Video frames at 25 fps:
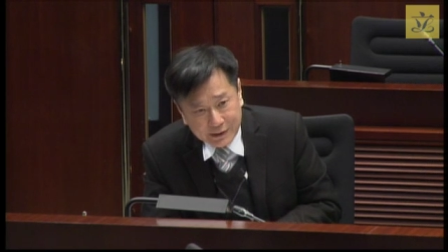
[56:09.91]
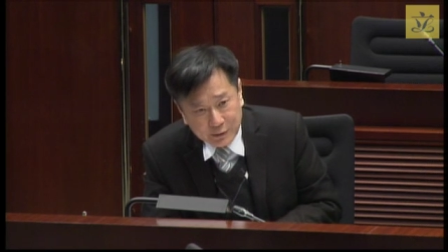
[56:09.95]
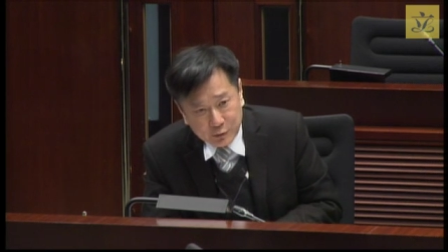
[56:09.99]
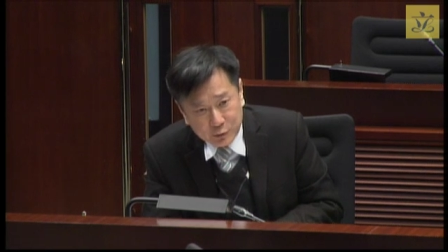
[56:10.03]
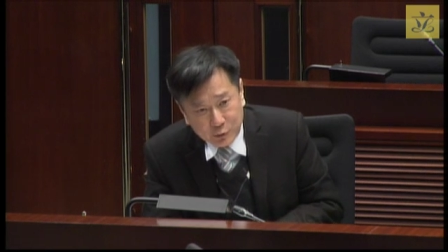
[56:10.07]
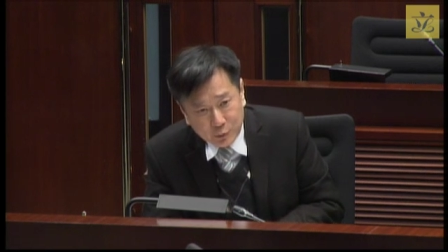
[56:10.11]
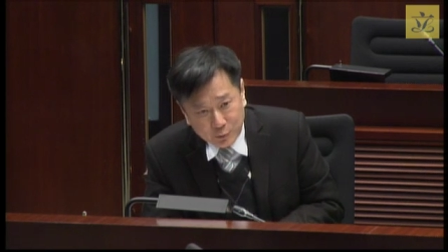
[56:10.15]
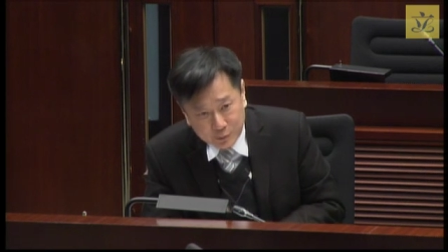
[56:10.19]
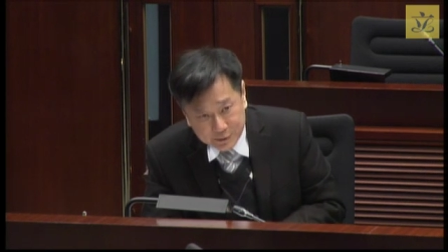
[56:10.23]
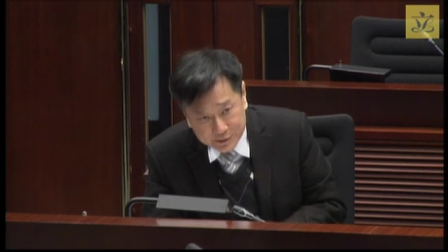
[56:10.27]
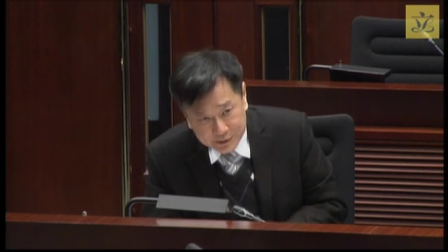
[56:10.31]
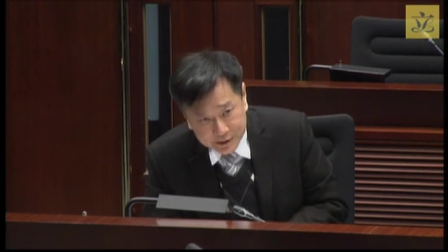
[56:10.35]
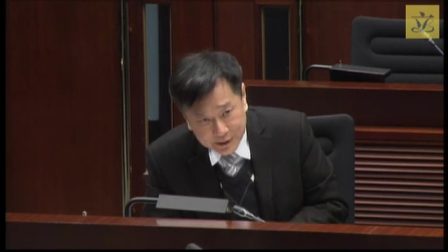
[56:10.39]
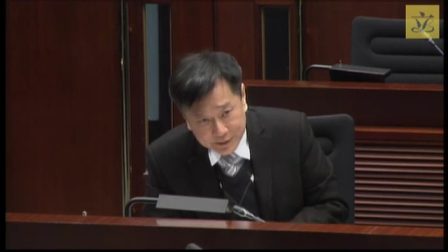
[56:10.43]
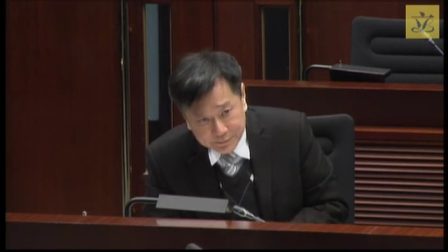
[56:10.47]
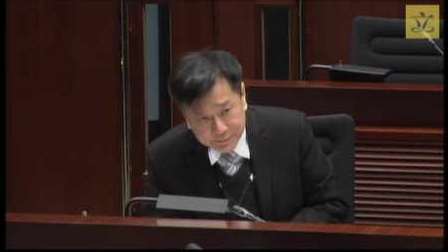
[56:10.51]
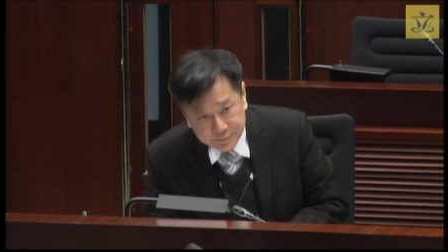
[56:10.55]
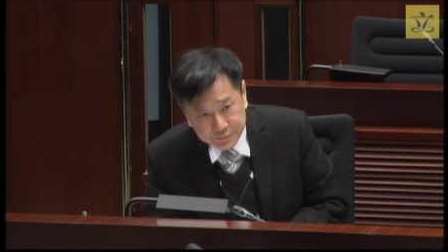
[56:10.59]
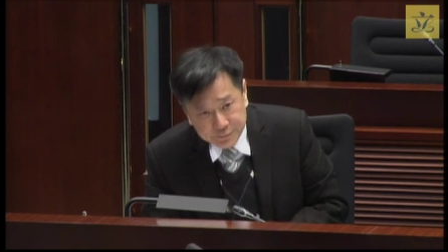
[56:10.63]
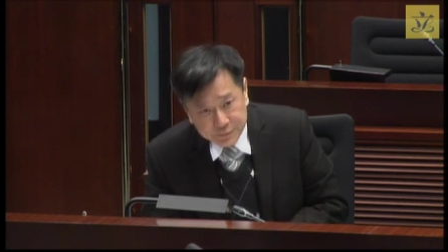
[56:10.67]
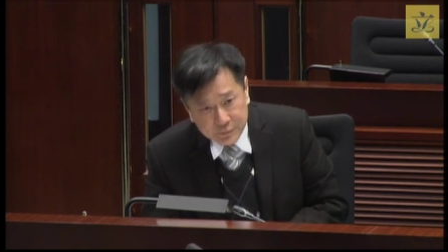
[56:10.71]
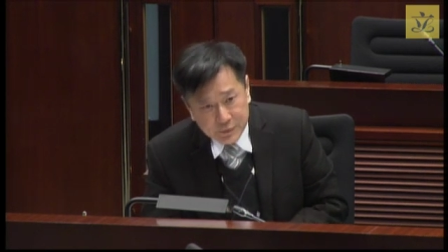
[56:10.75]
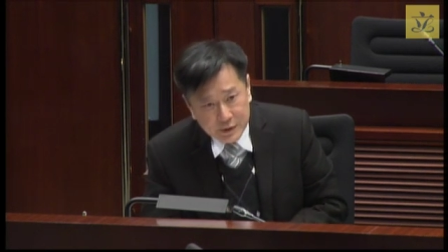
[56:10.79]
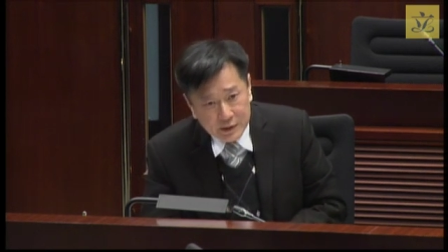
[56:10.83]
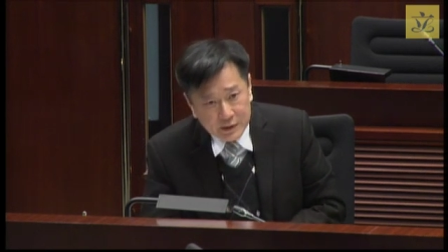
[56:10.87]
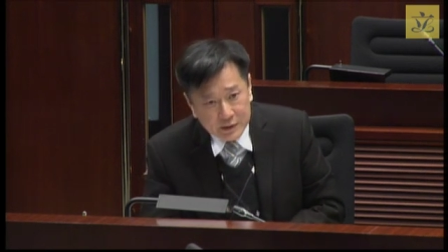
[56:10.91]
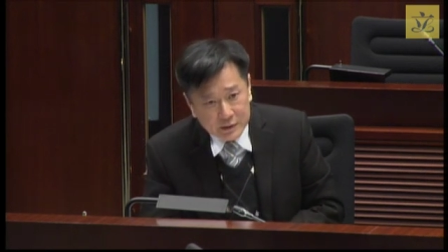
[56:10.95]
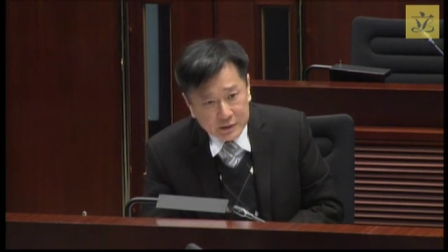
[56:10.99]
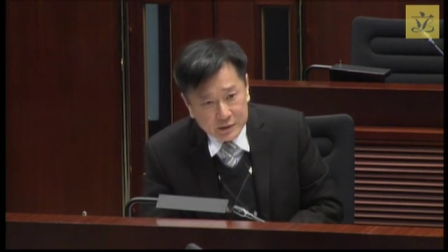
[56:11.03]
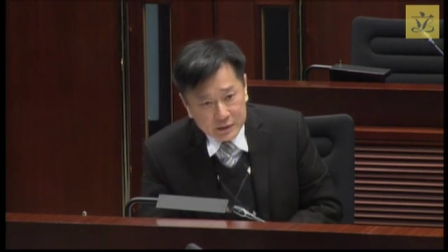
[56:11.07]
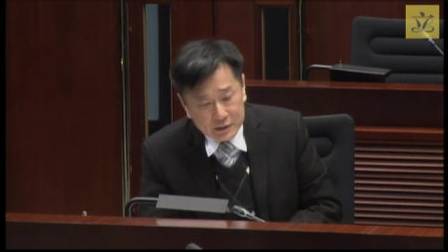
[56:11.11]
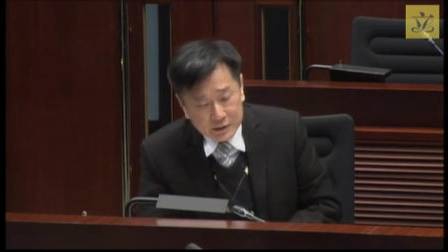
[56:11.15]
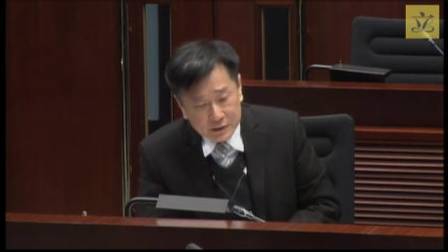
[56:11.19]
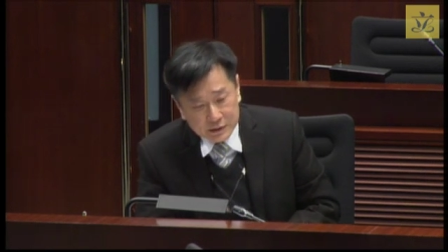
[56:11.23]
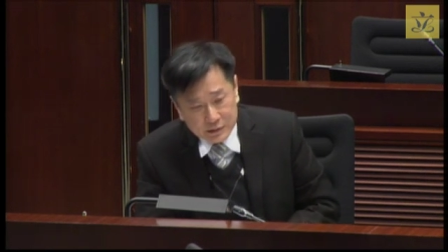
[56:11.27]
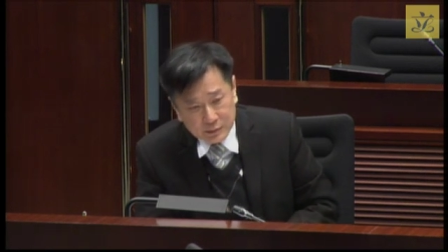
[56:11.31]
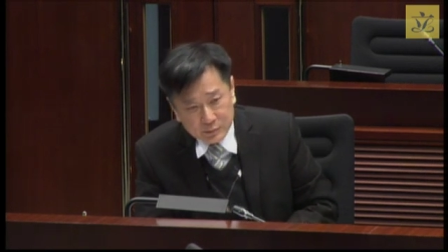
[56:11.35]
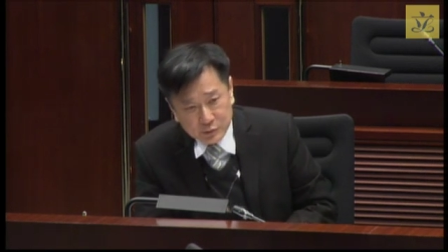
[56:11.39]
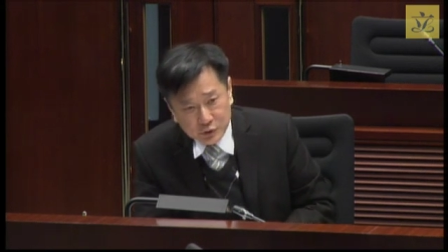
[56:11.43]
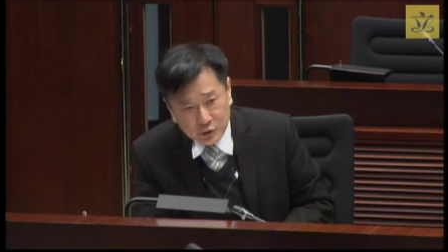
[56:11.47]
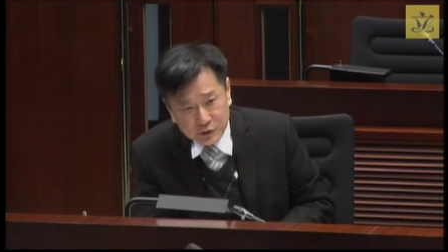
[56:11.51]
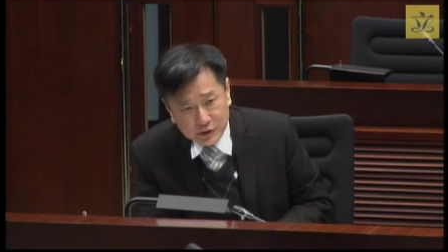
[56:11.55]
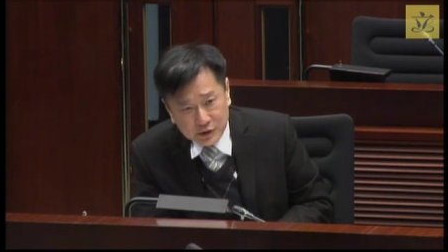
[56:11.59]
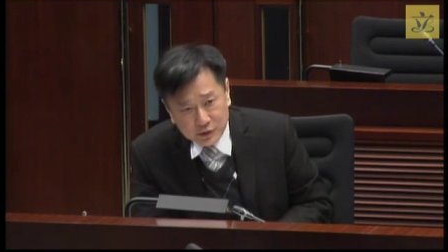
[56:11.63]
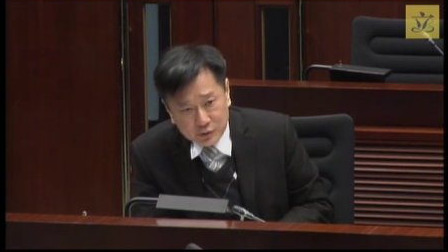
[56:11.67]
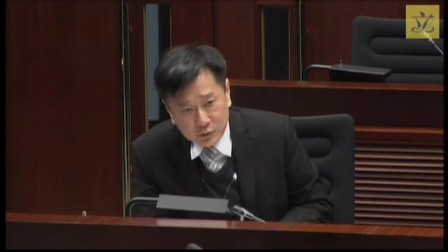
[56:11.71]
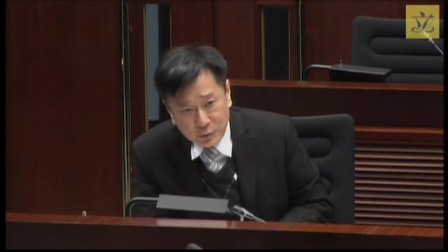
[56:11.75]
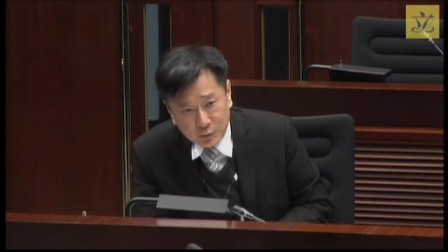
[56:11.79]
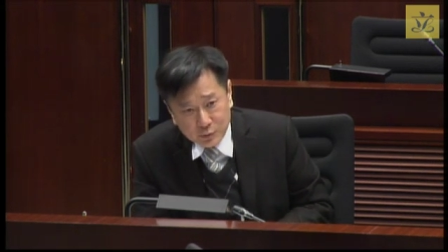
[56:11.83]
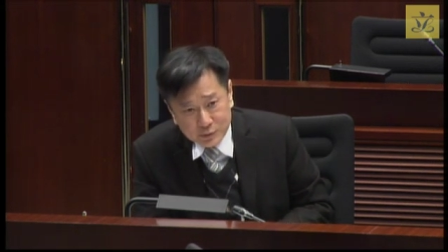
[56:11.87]
um, successful cases, I
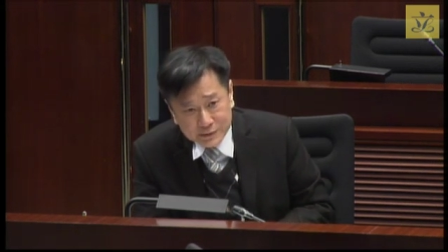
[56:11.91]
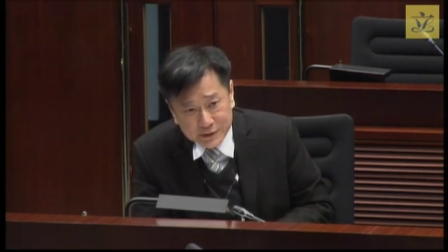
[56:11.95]
think,